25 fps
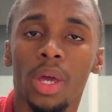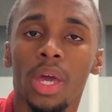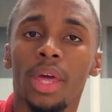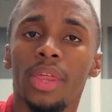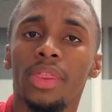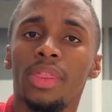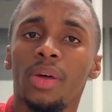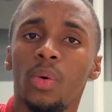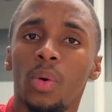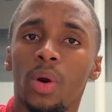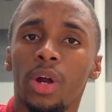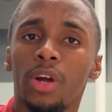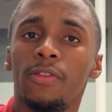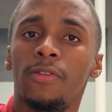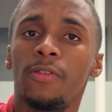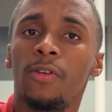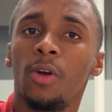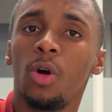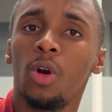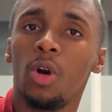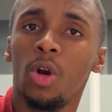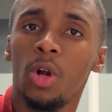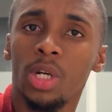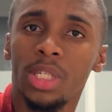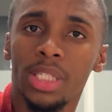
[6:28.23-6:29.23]
The
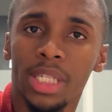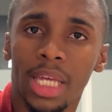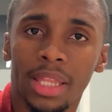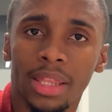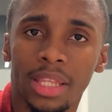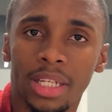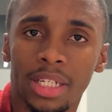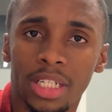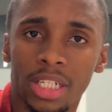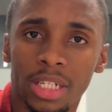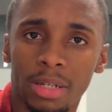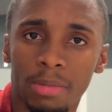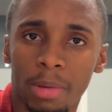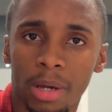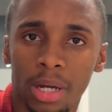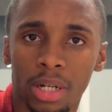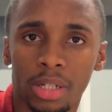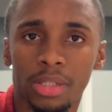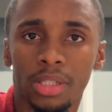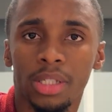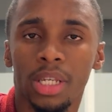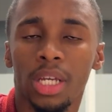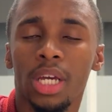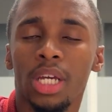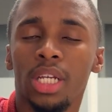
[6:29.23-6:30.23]
workflow looks at the
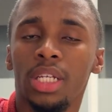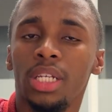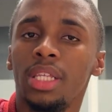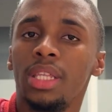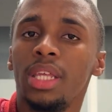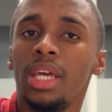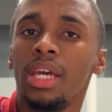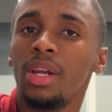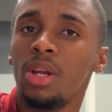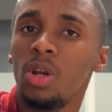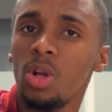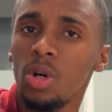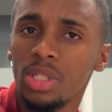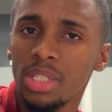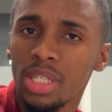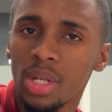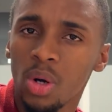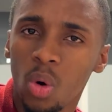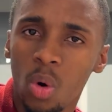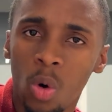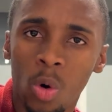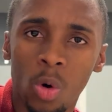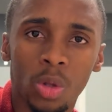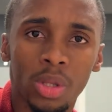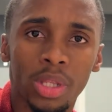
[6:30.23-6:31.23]
Gmails, it looks at
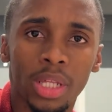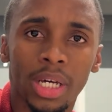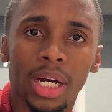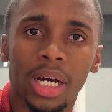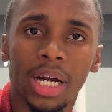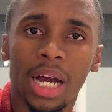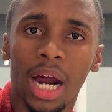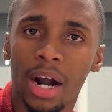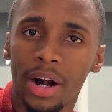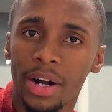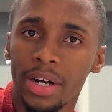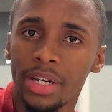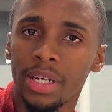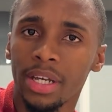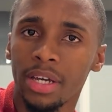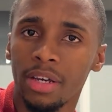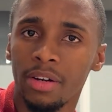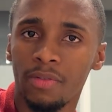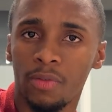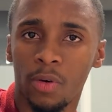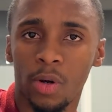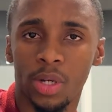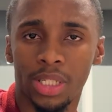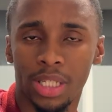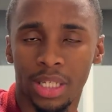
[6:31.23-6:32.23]
all the current
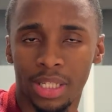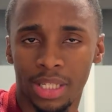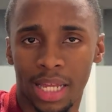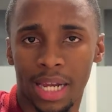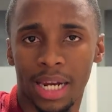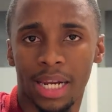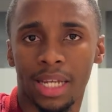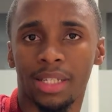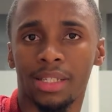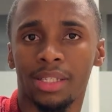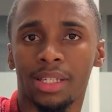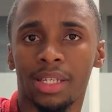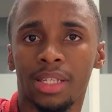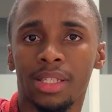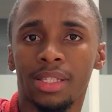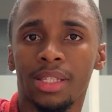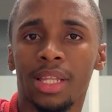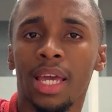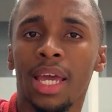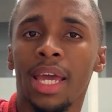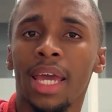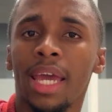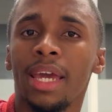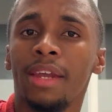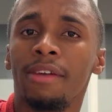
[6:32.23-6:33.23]
invoices that exist,
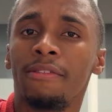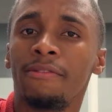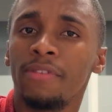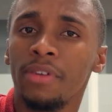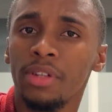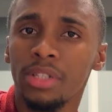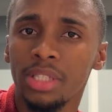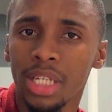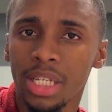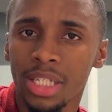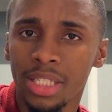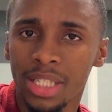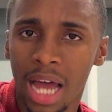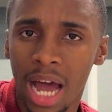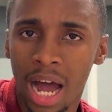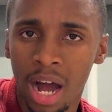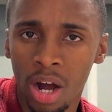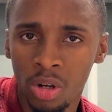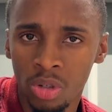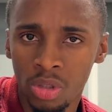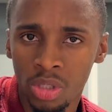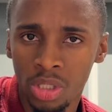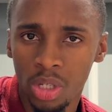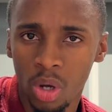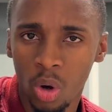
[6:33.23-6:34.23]
it filters
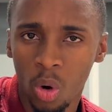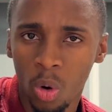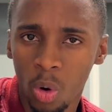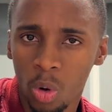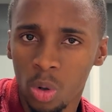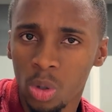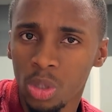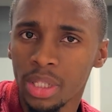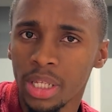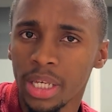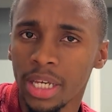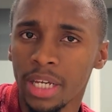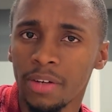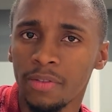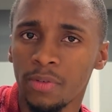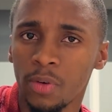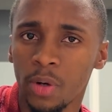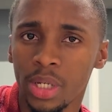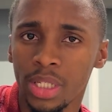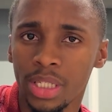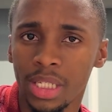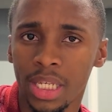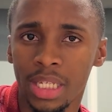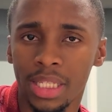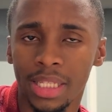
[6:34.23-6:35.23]
out all the
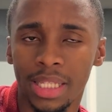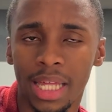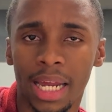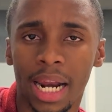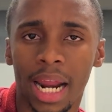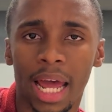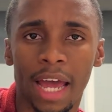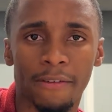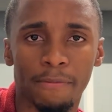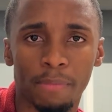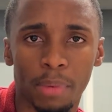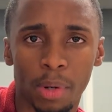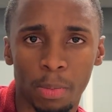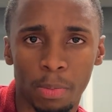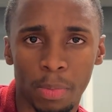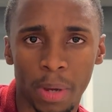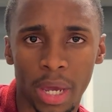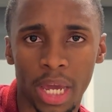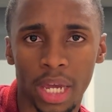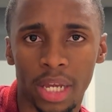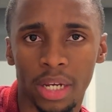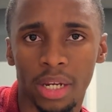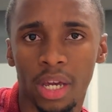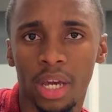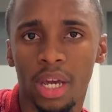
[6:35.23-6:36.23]
invoices that have been
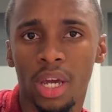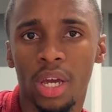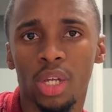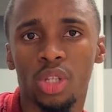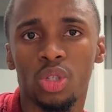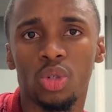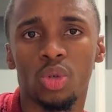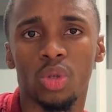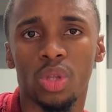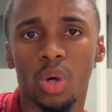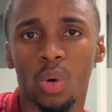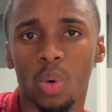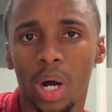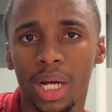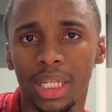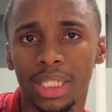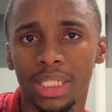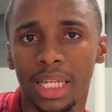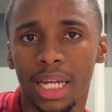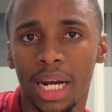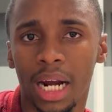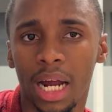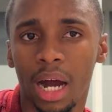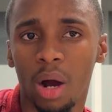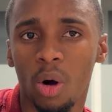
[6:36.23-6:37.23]
paid to the ones
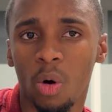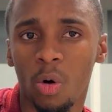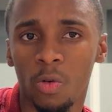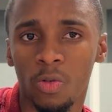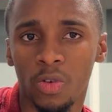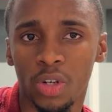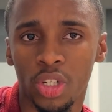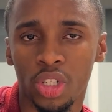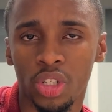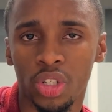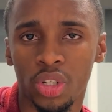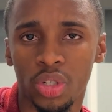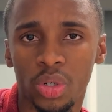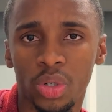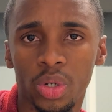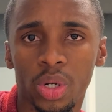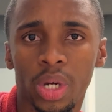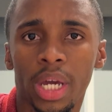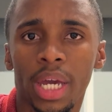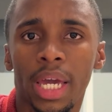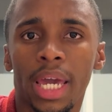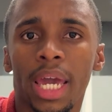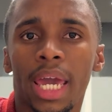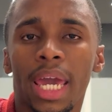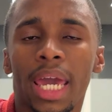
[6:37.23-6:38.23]
that are overdue.
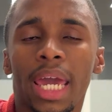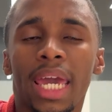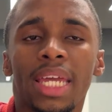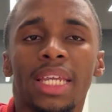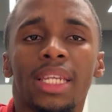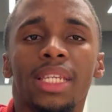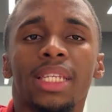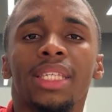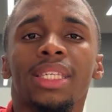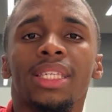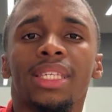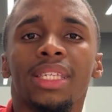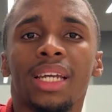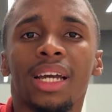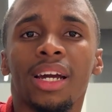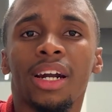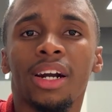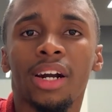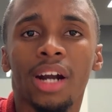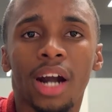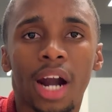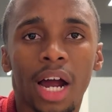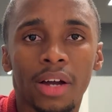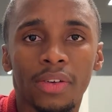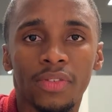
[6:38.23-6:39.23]
It
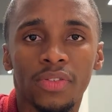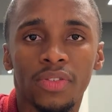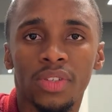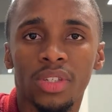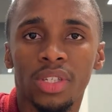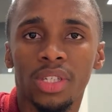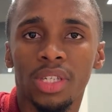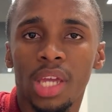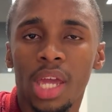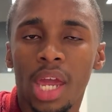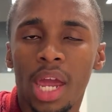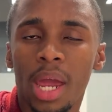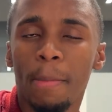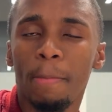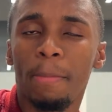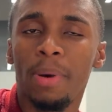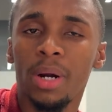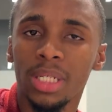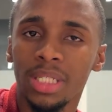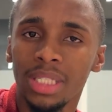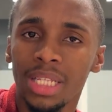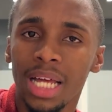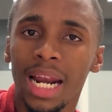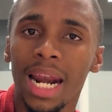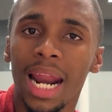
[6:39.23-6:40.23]
crafts
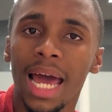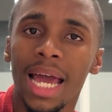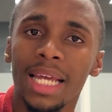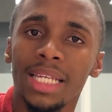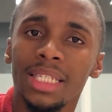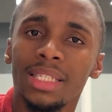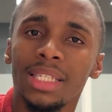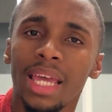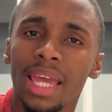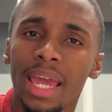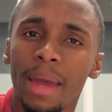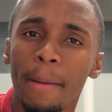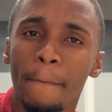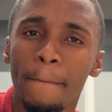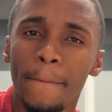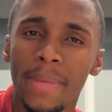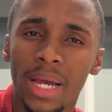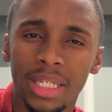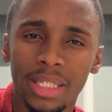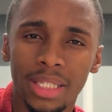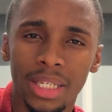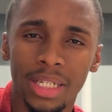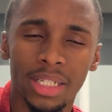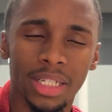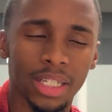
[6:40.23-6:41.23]
personalized
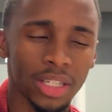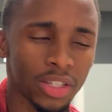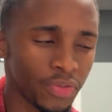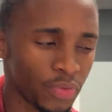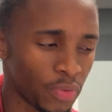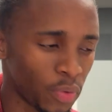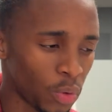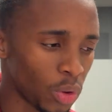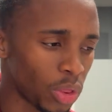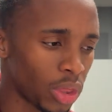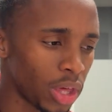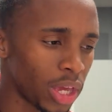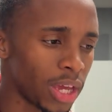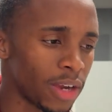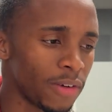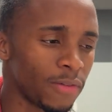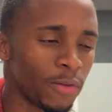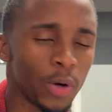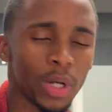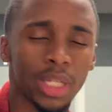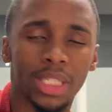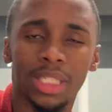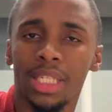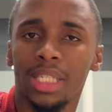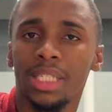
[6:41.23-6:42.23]
messages for the
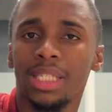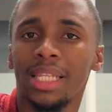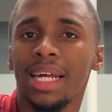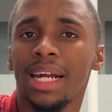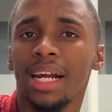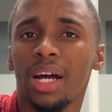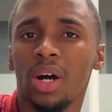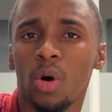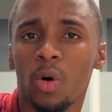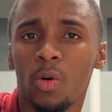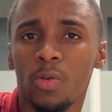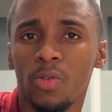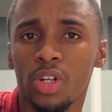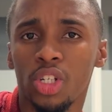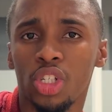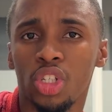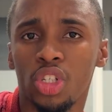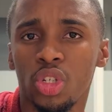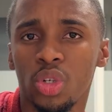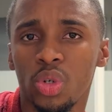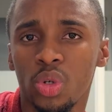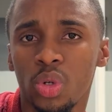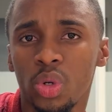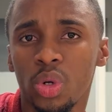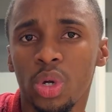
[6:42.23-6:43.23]
invoices that are
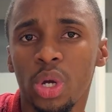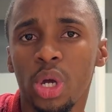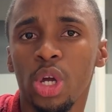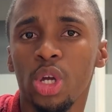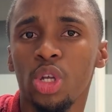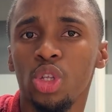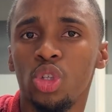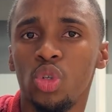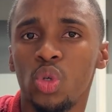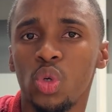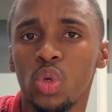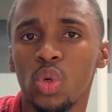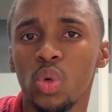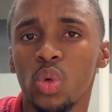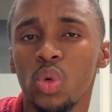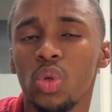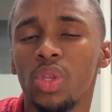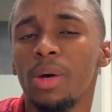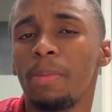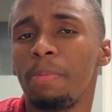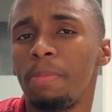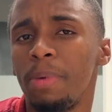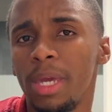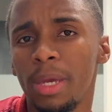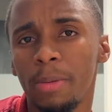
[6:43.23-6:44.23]
overdue to the
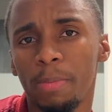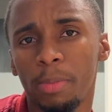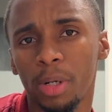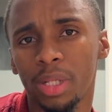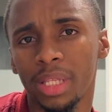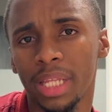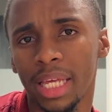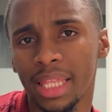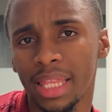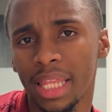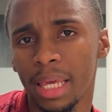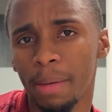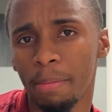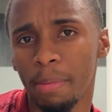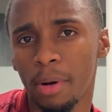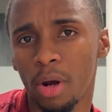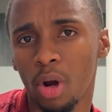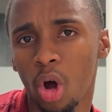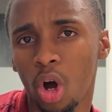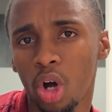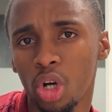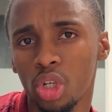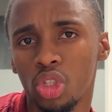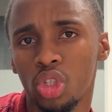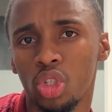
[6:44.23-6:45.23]
people that they
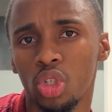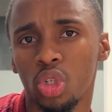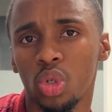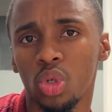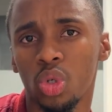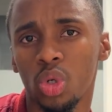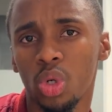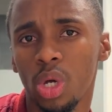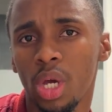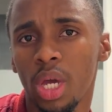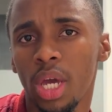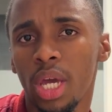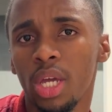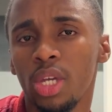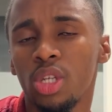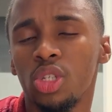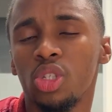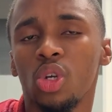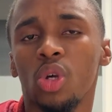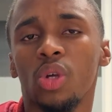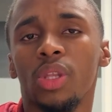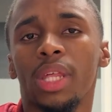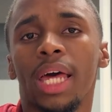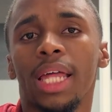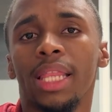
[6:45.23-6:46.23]
belong to,
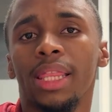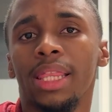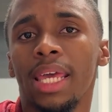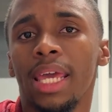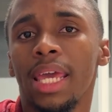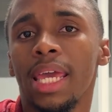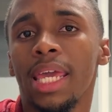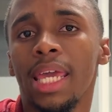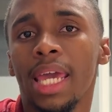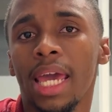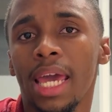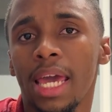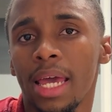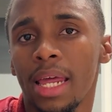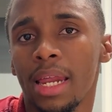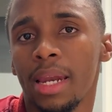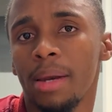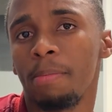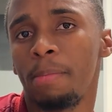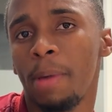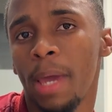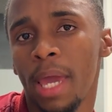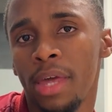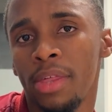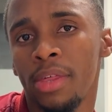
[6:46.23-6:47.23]
so that they can
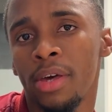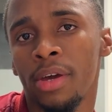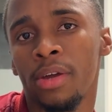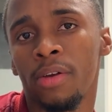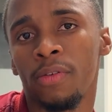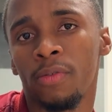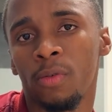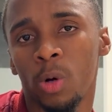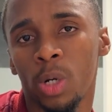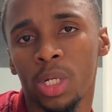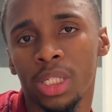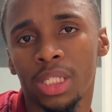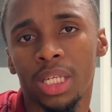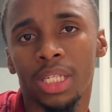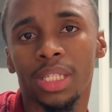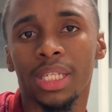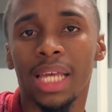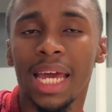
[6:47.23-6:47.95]
pay the invoices.